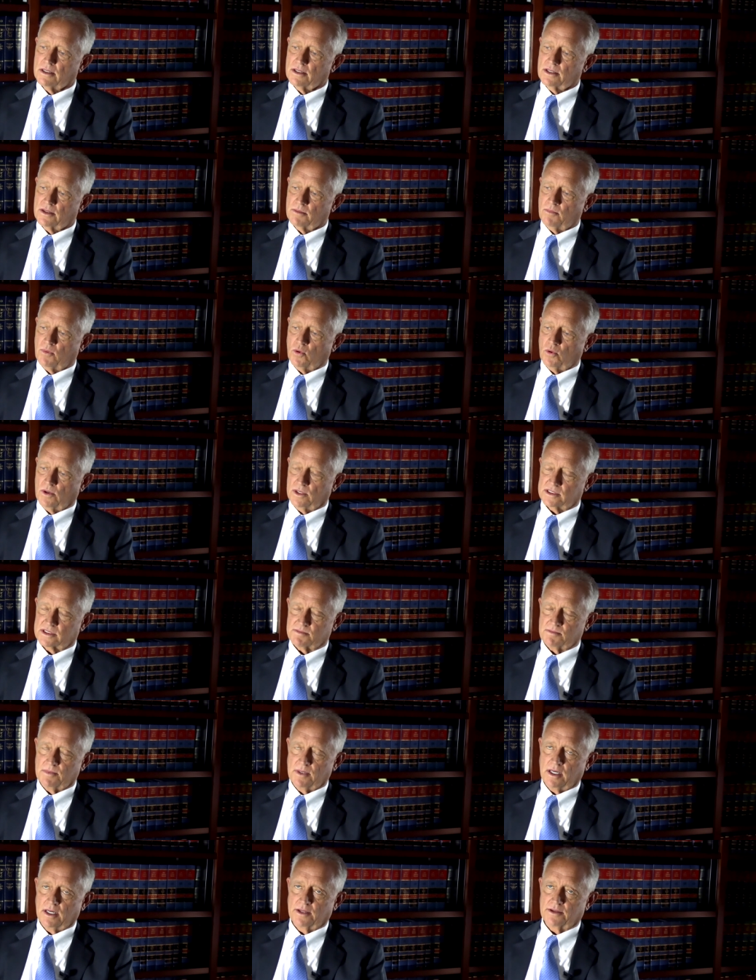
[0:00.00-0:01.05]
The boys'
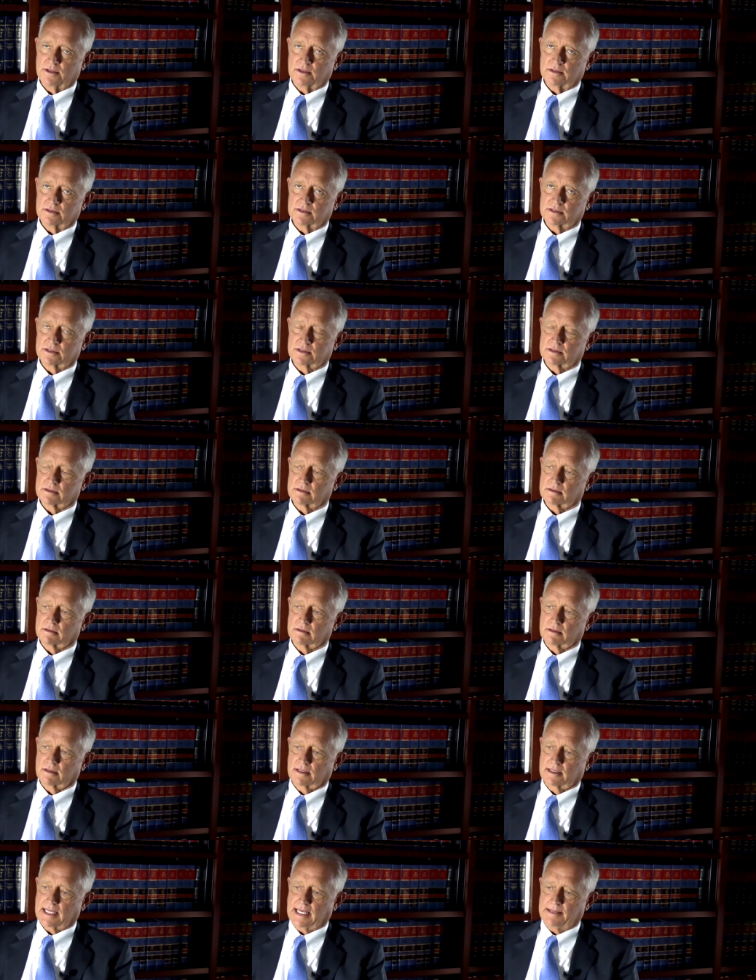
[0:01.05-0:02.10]
mothers
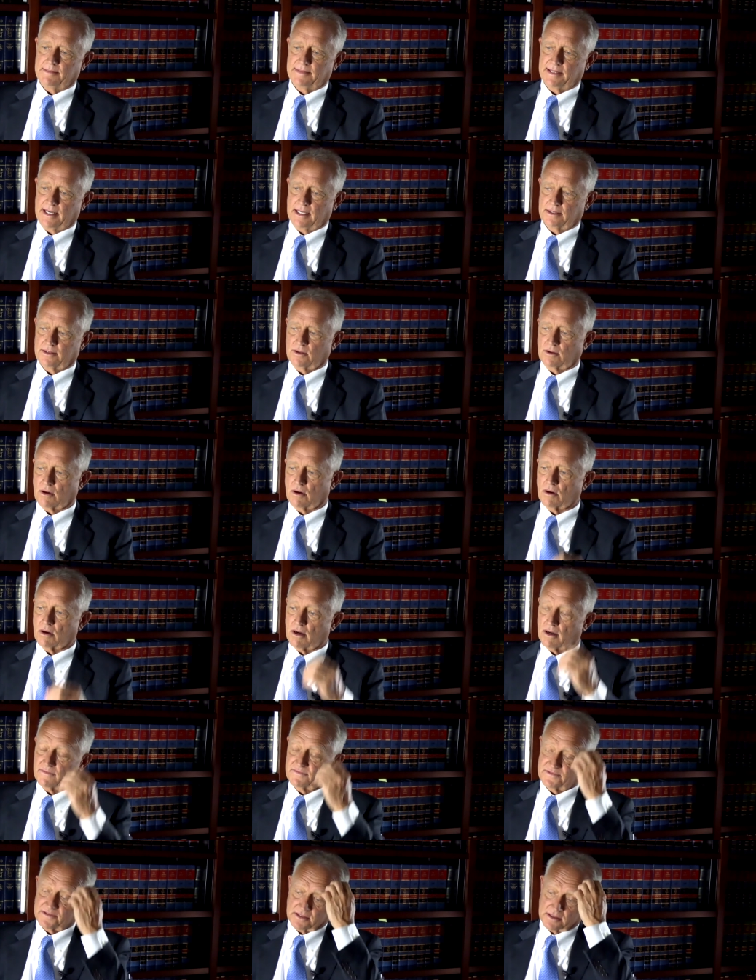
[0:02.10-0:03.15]
came down to our
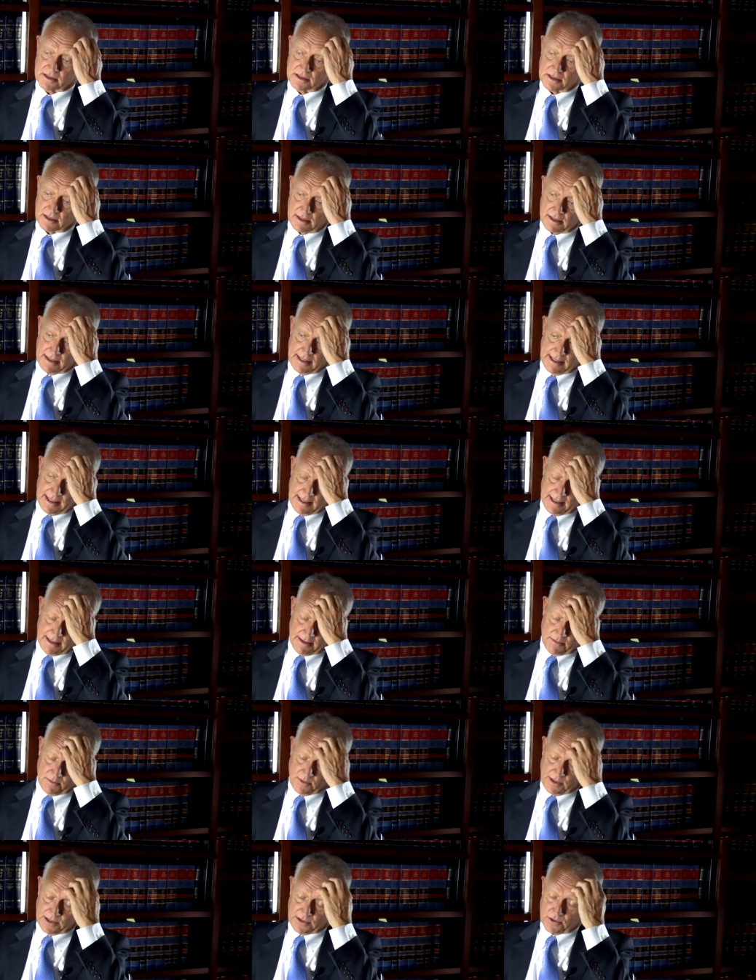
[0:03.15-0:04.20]
office
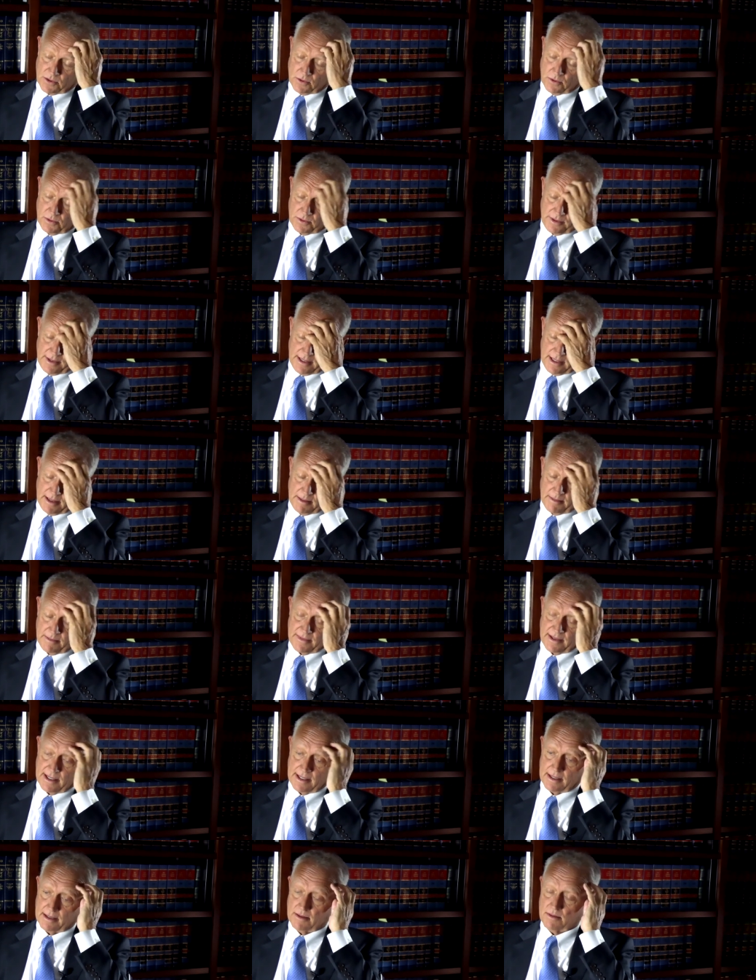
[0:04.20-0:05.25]
and we told them
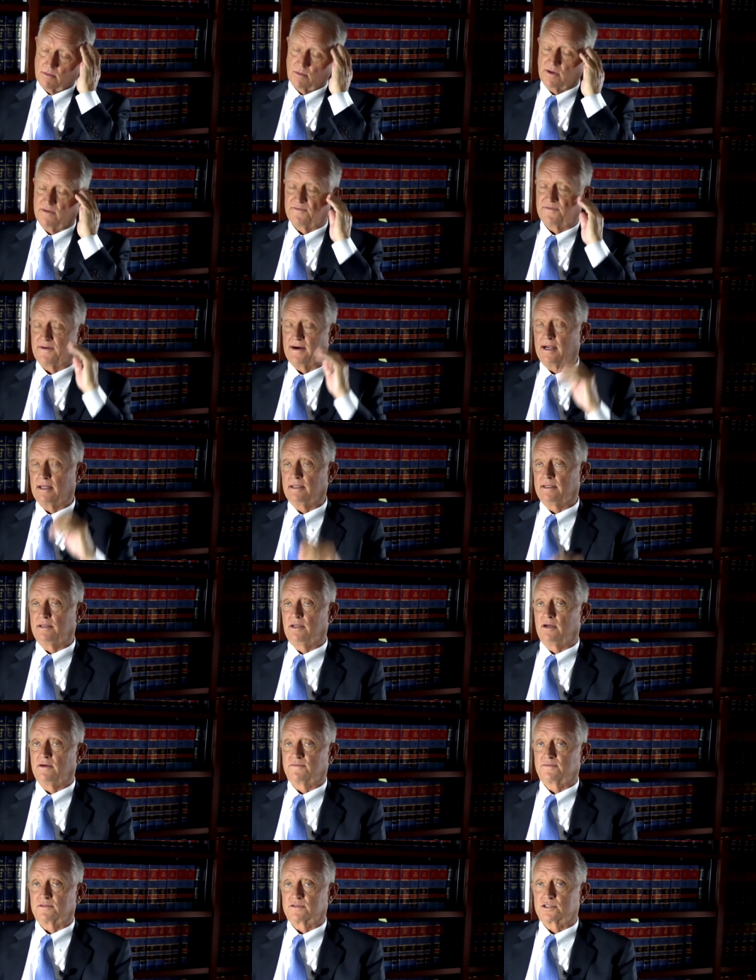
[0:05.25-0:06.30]
that we finally
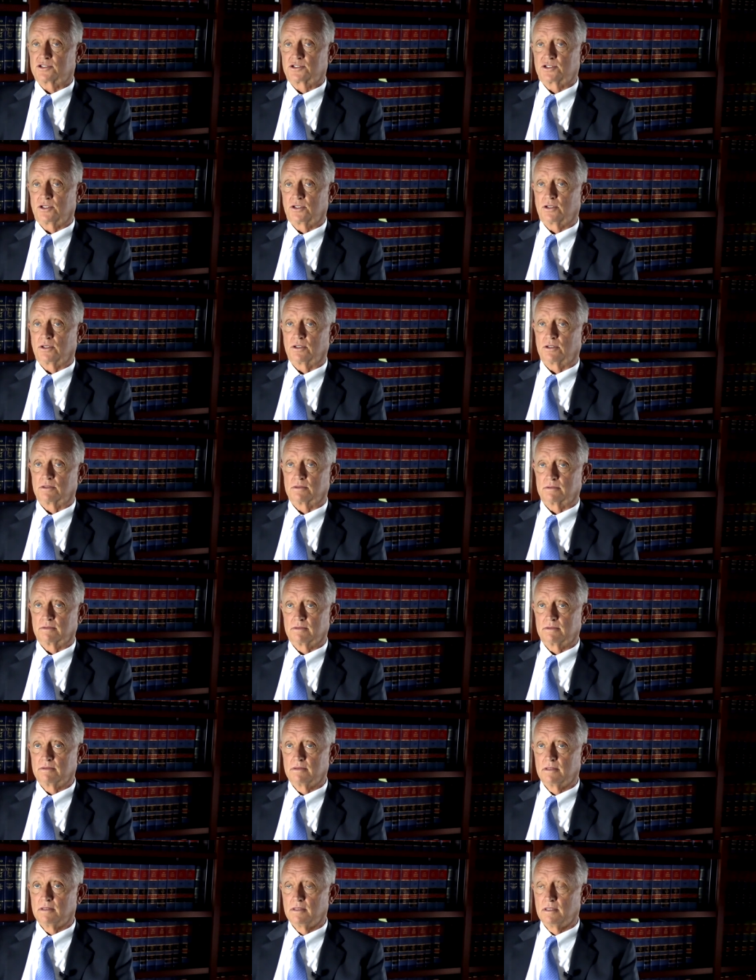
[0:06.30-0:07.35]
know for sure.
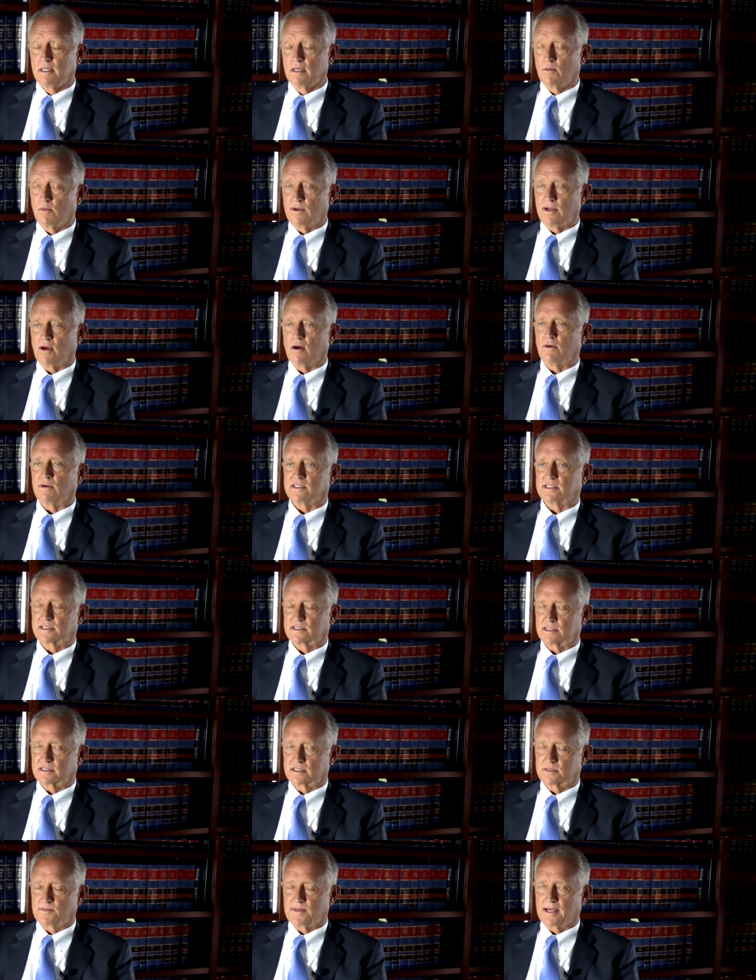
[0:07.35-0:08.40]
We always
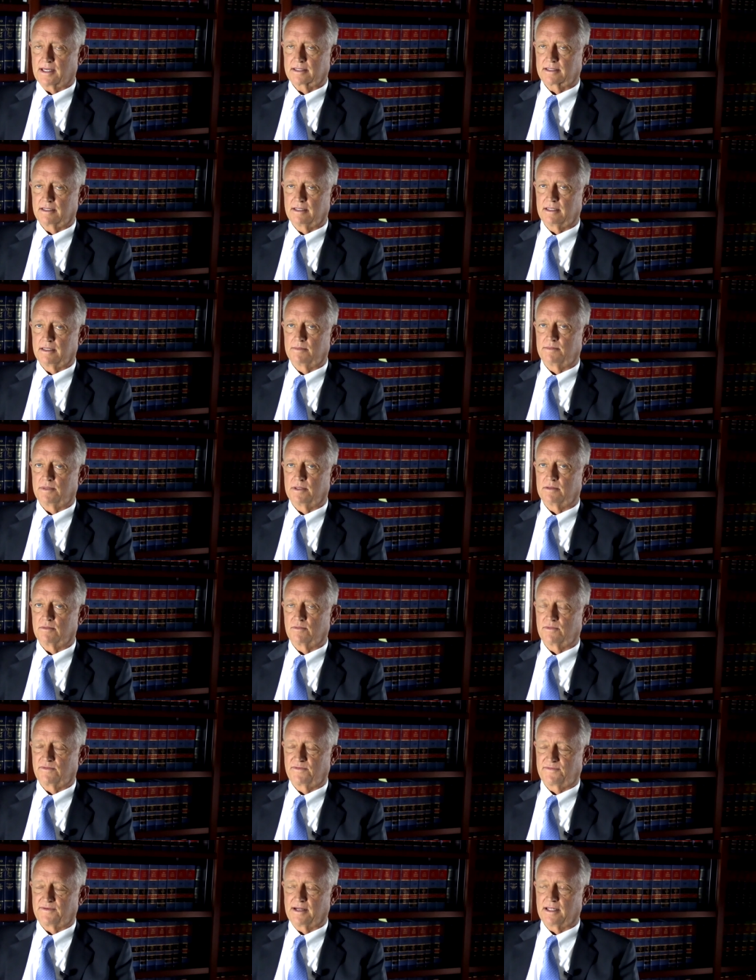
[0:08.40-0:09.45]
suspected it, but
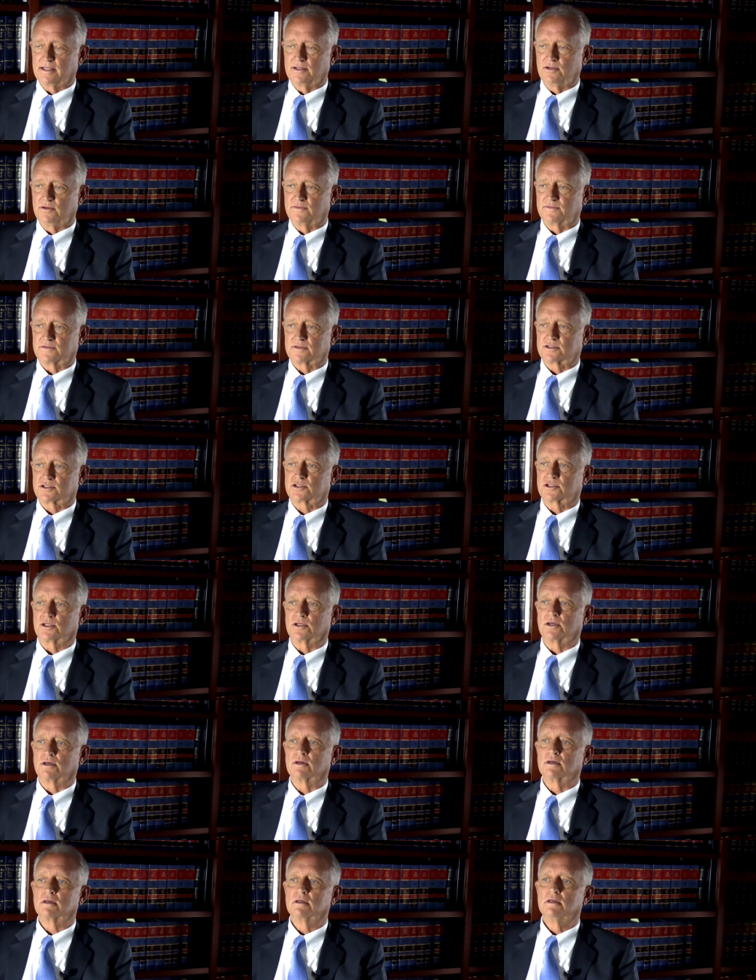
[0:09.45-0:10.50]
we finally knew for
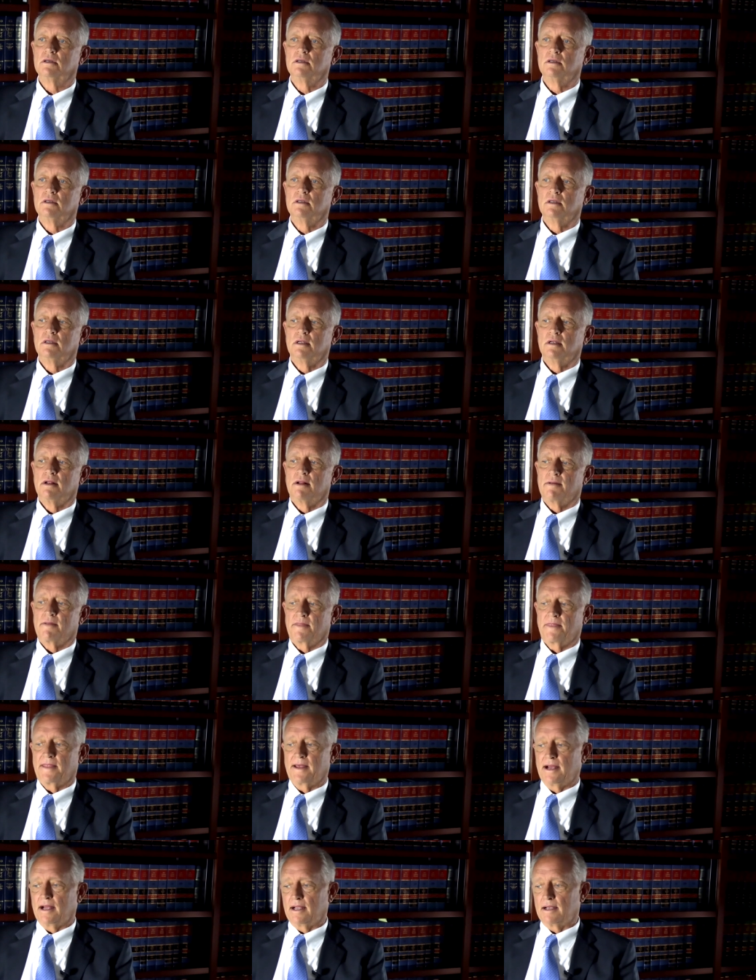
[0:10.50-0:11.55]
sure
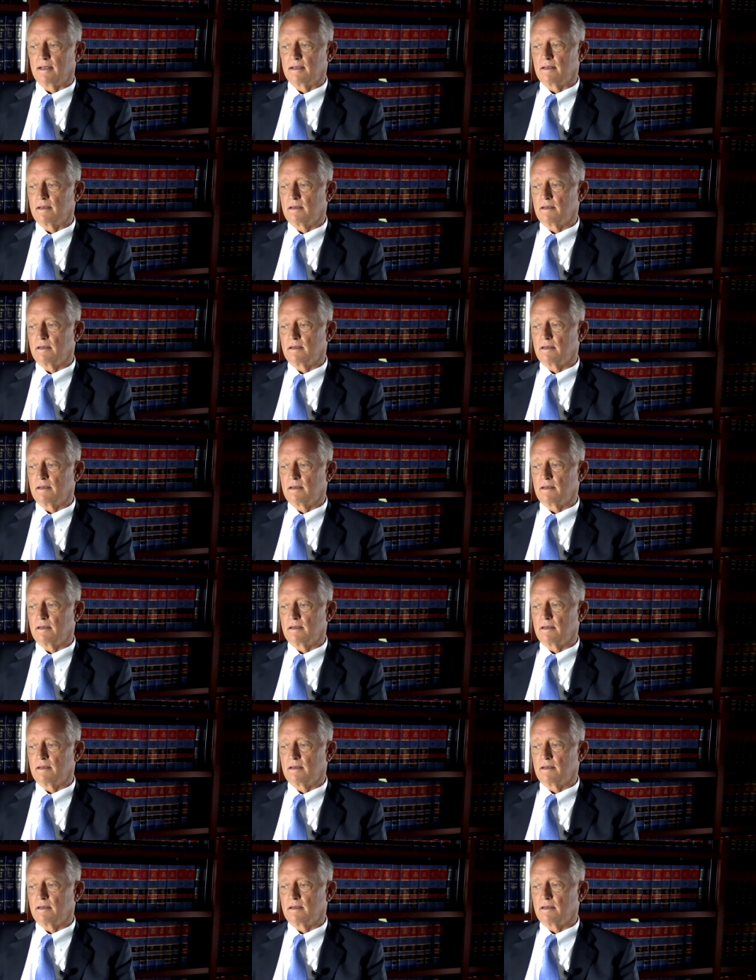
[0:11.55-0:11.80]
that